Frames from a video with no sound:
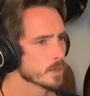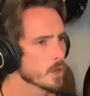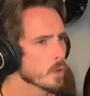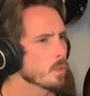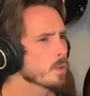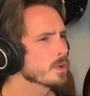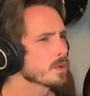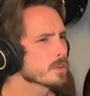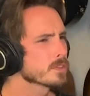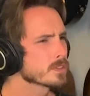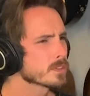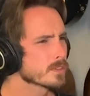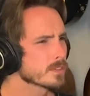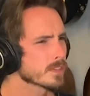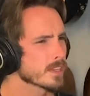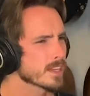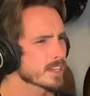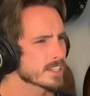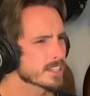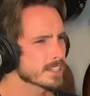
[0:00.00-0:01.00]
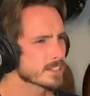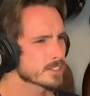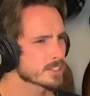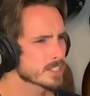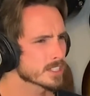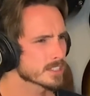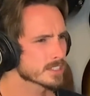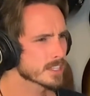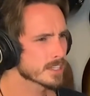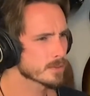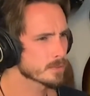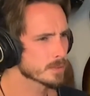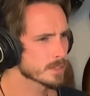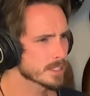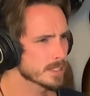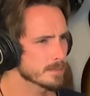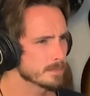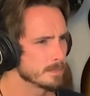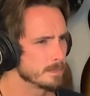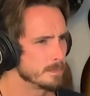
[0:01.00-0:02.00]
Well, and also a lot of that shit's like
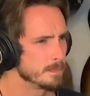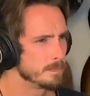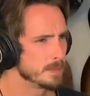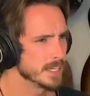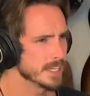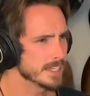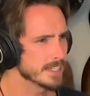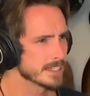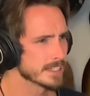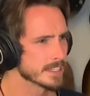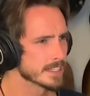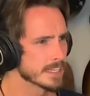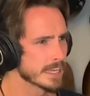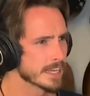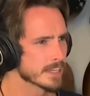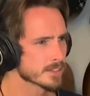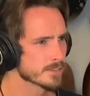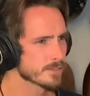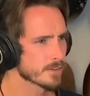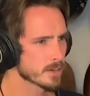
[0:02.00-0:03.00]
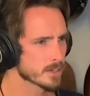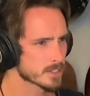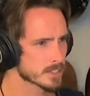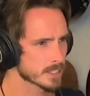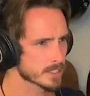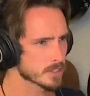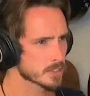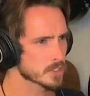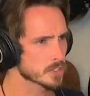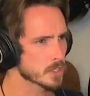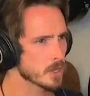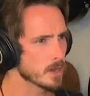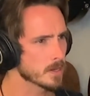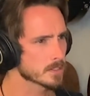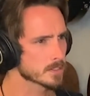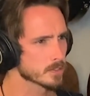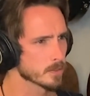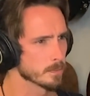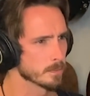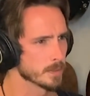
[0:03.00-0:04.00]
really big as far as like the
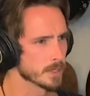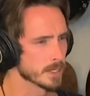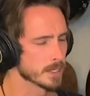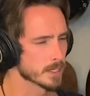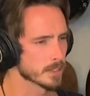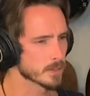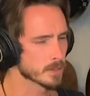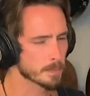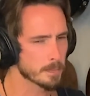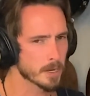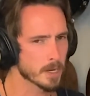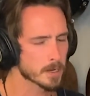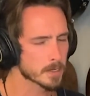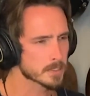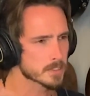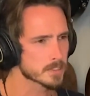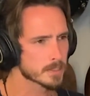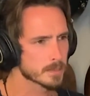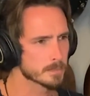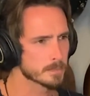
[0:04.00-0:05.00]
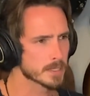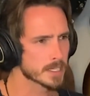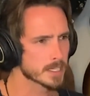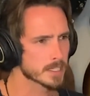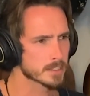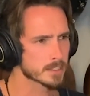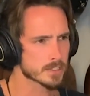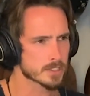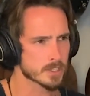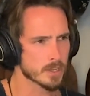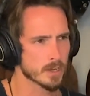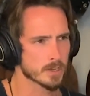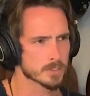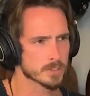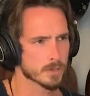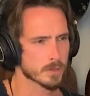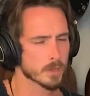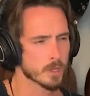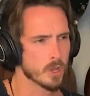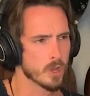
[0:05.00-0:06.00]
songs are big. The parts are big. The songs
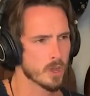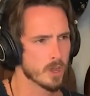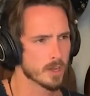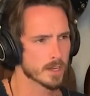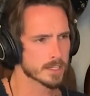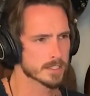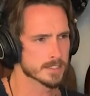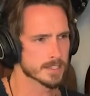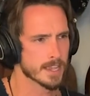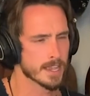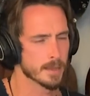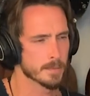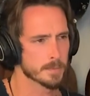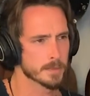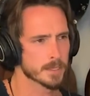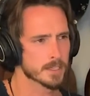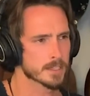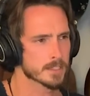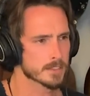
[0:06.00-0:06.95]
are long. It's epic.